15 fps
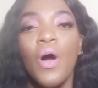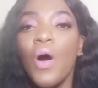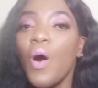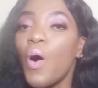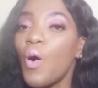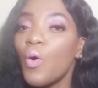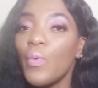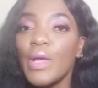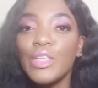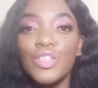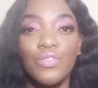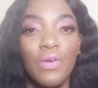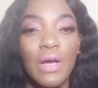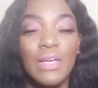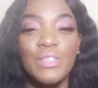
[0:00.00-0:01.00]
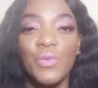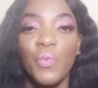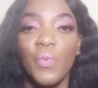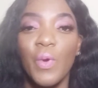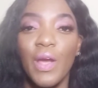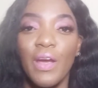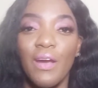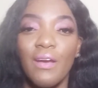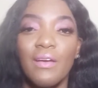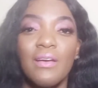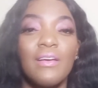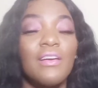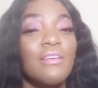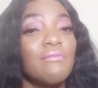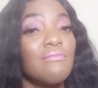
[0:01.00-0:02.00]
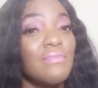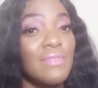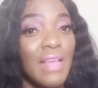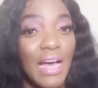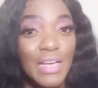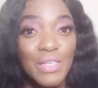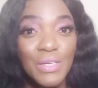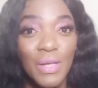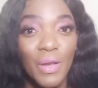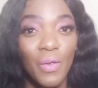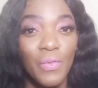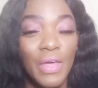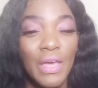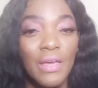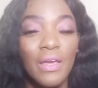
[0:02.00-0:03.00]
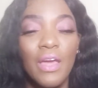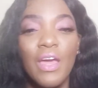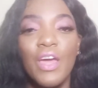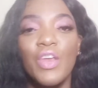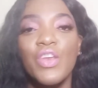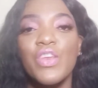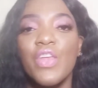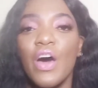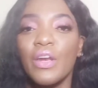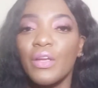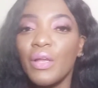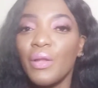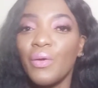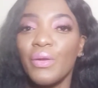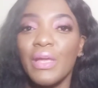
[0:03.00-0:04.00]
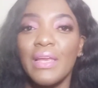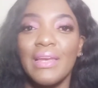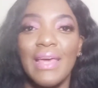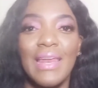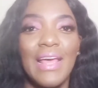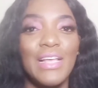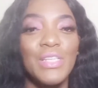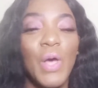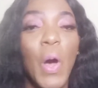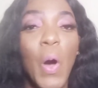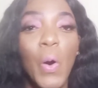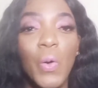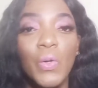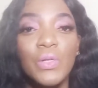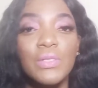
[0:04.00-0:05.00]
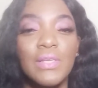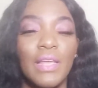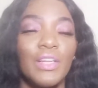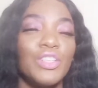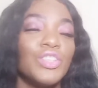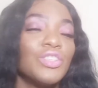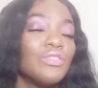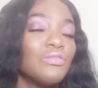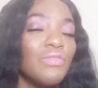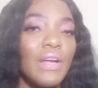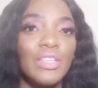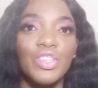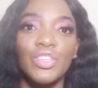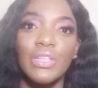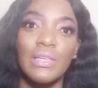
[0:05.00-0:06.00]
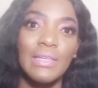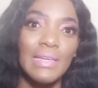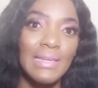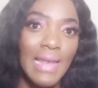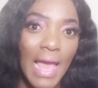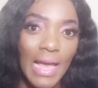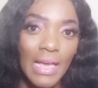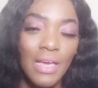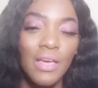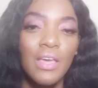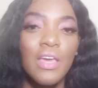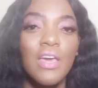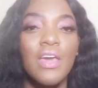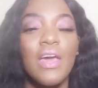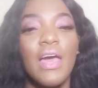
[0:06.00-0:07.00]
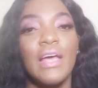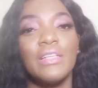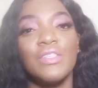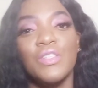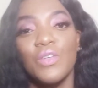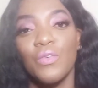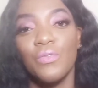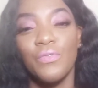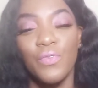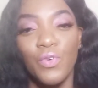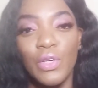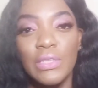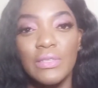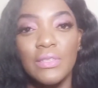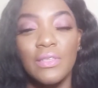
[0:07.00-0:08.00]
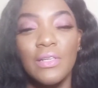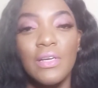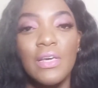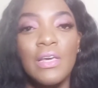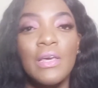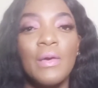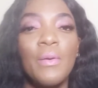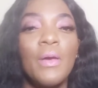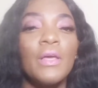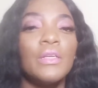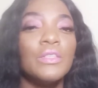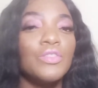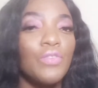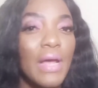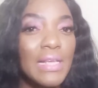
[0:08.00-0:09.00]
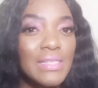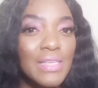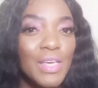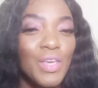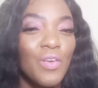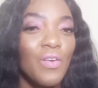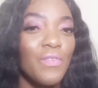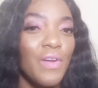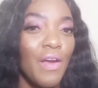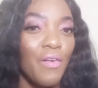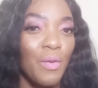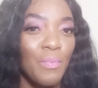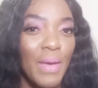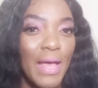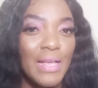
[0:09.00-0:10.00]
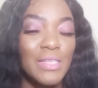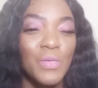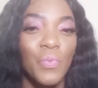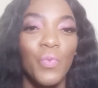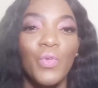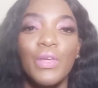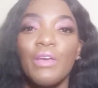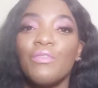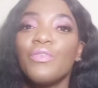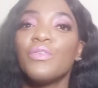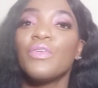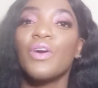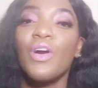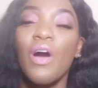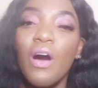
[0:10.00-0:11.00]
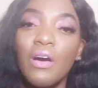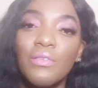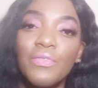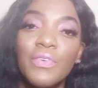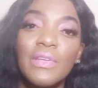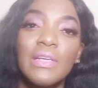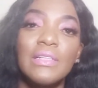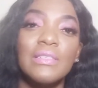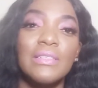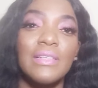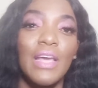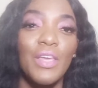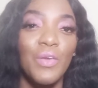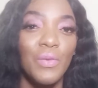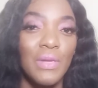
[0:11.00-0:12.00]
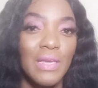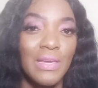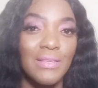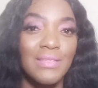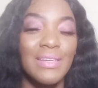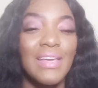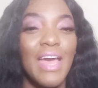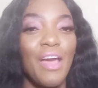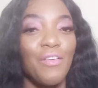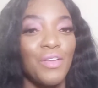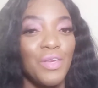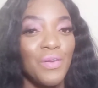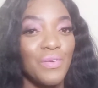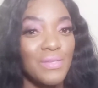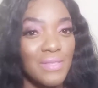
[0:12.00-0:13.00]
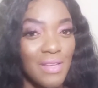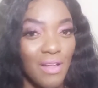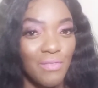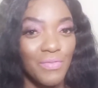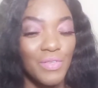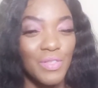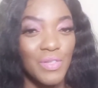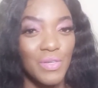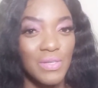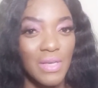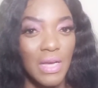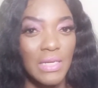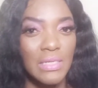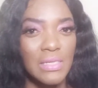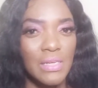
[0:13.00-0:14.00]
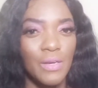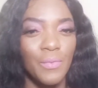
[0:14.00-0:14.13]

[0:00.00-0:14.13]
Always try to wear nice clothing, not clothing that has holes and is stretched at the neck and so forth. Dressing your very best will give you the confidence that you need to carry yourself in society.